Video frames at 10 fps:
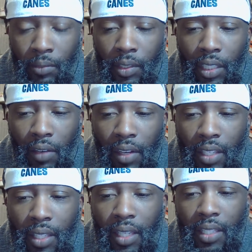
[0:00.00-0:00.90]

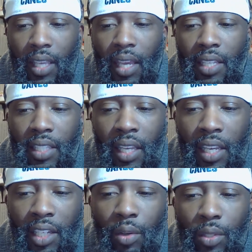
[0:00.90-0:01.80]
76 Kane said
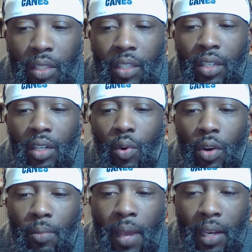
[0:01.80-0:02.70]
Enos is a good
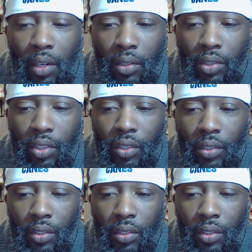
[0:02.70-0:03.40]
quarterback coach.